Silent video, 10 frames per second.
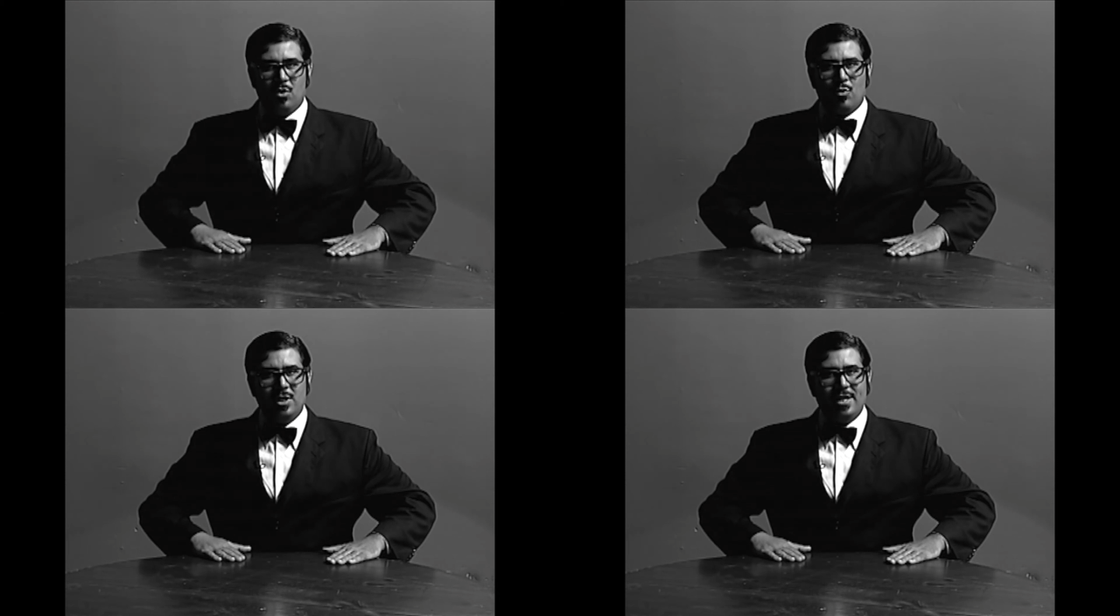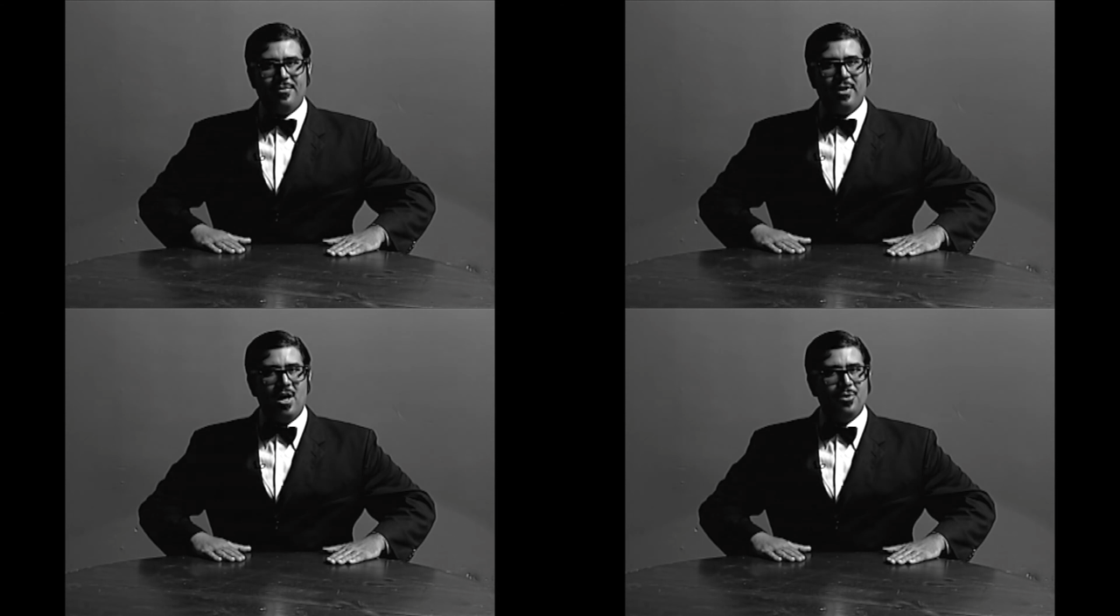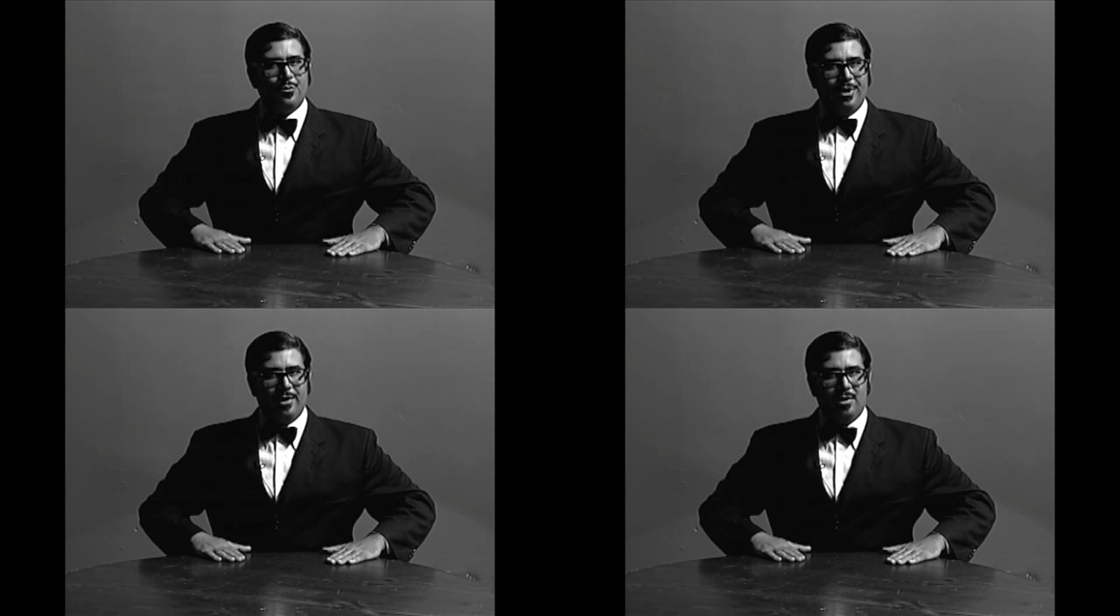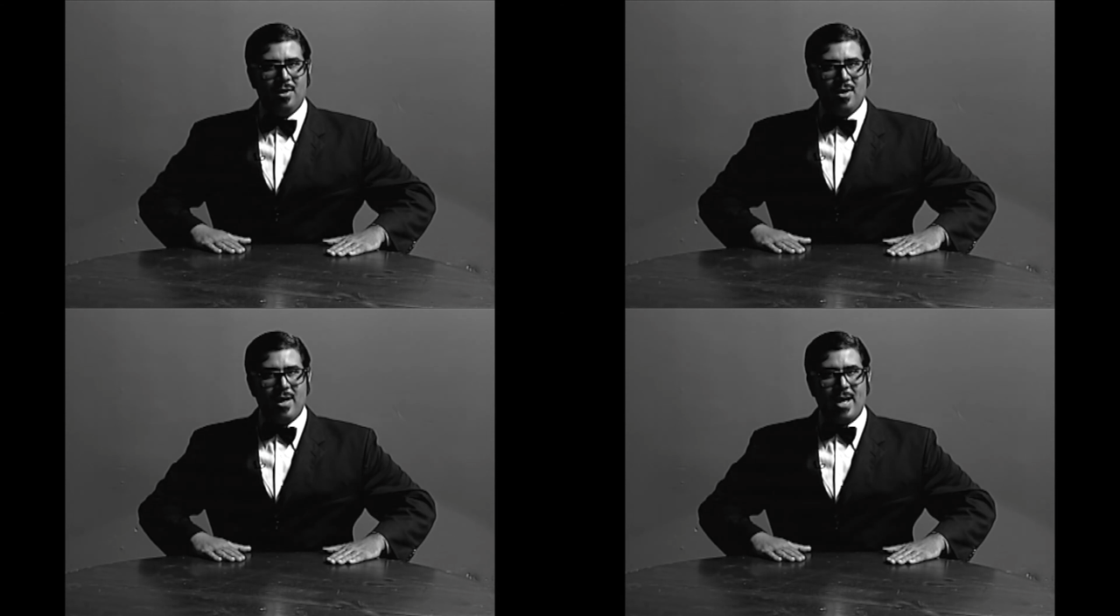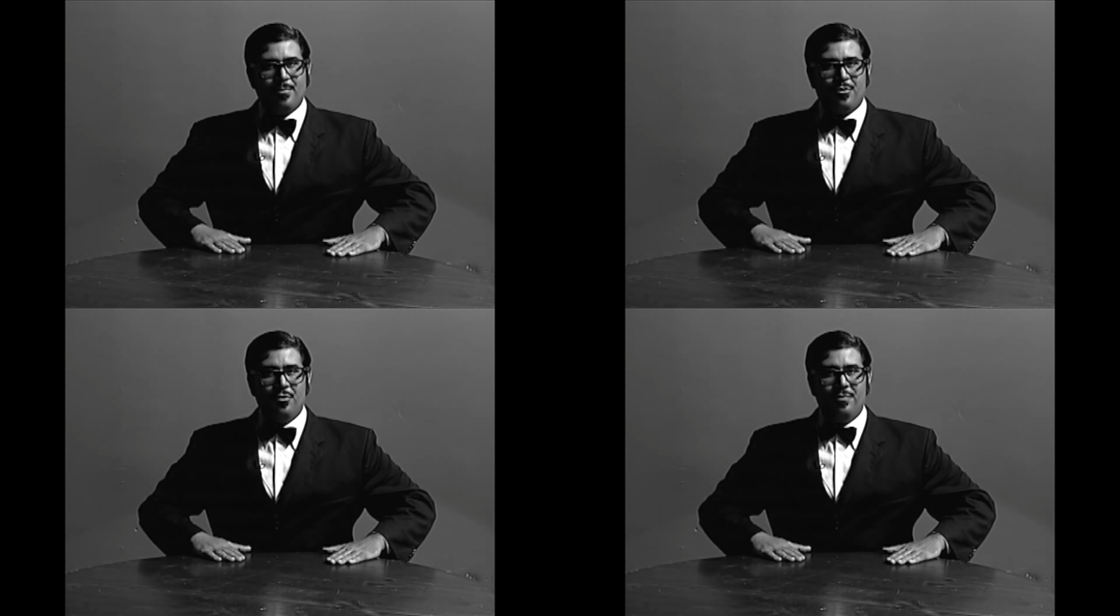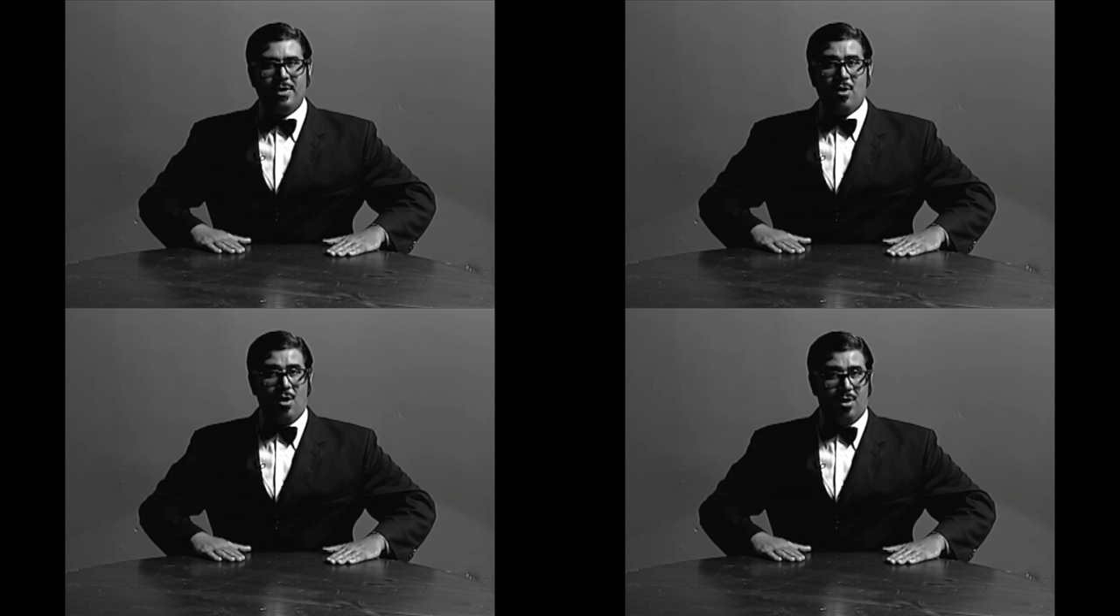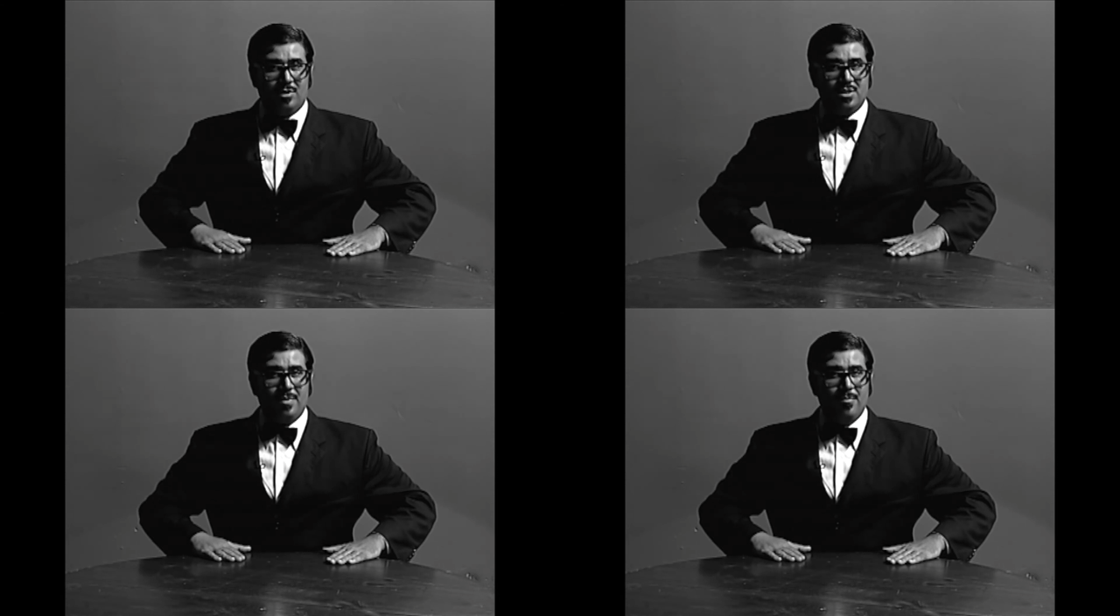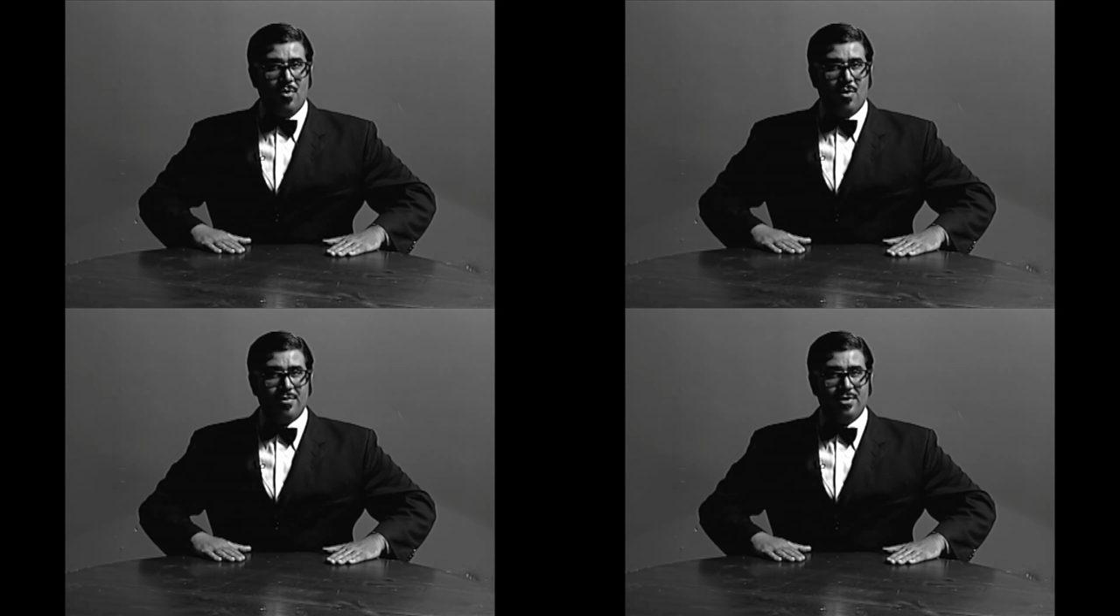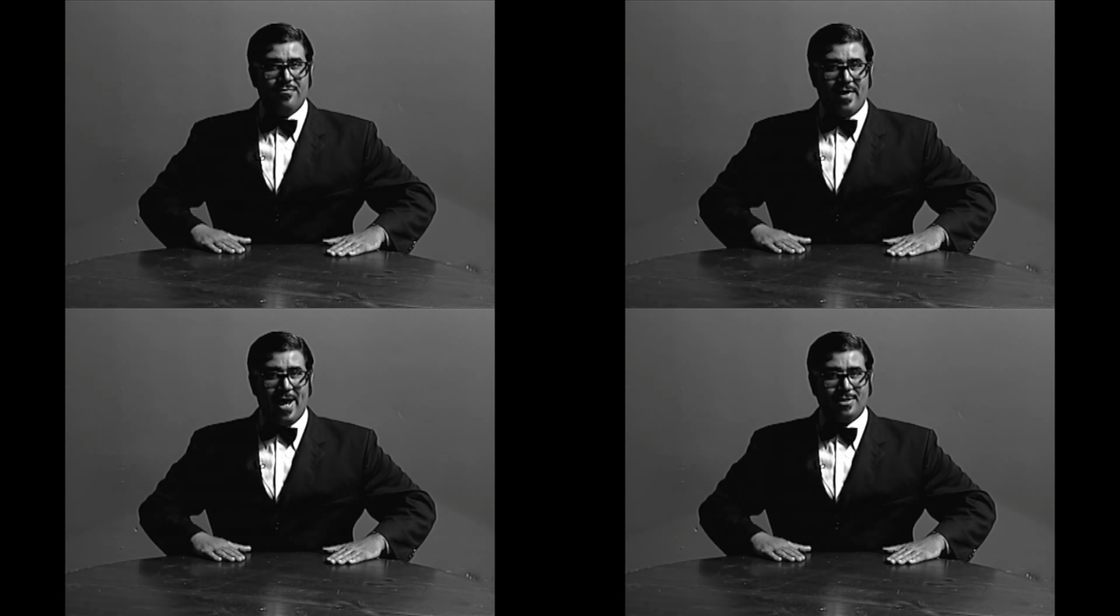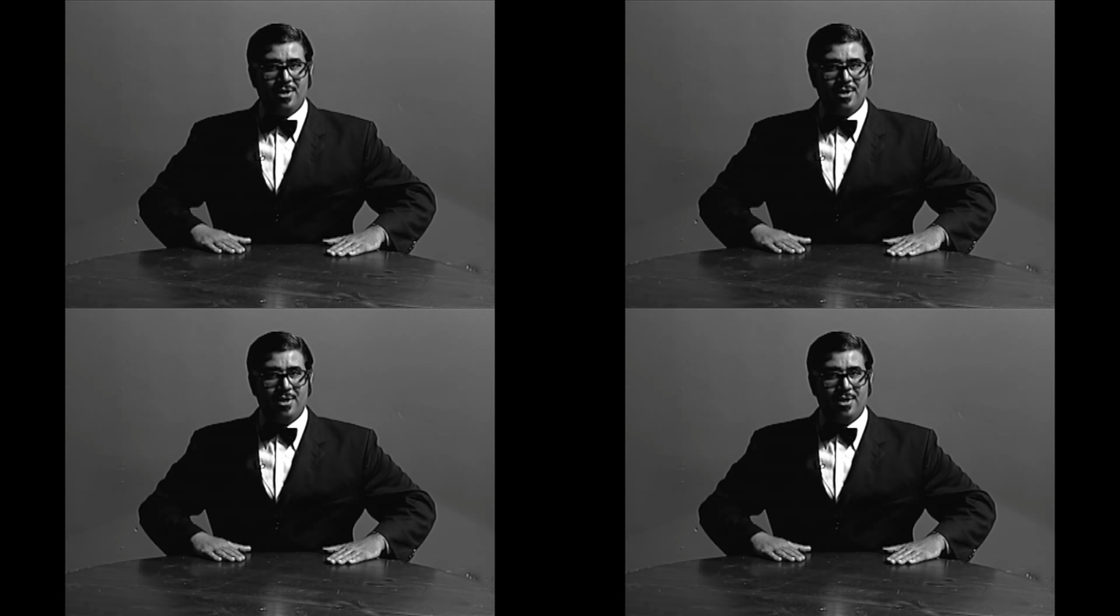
related the unreal, and proven it all to be more than fact.